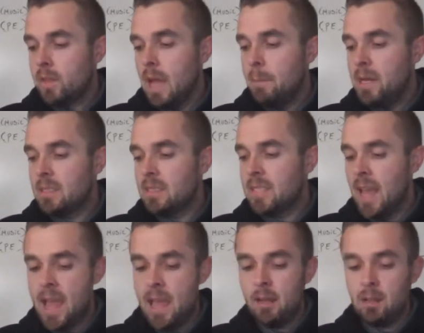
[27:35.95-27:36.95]
with that being
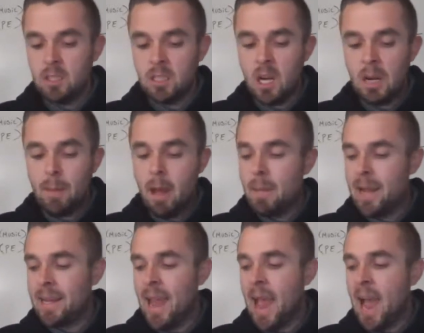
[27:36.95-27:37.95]
said, let's talk about
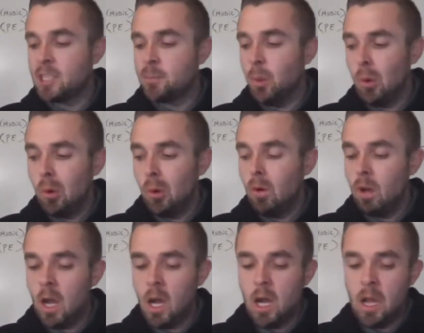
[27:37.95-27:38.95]
my cash
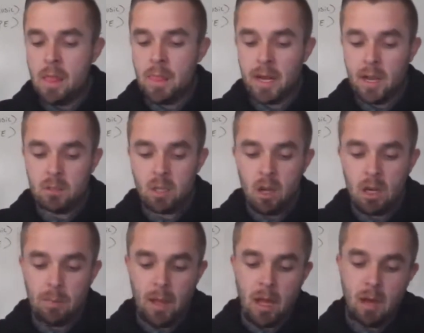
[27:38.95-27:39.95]
pool, and then I'll
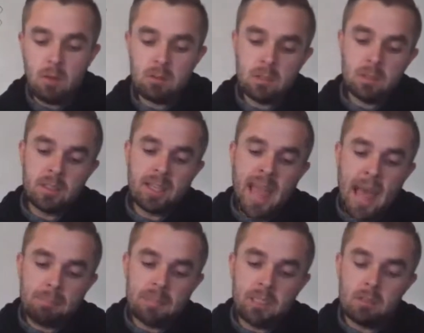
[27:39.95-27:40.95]
talk about the
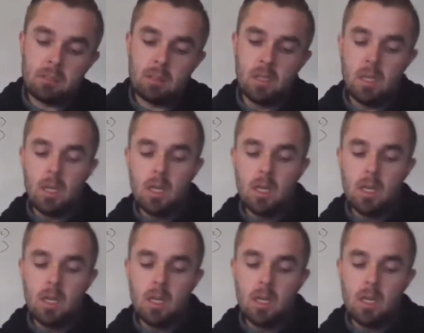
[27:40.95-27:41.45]
captains.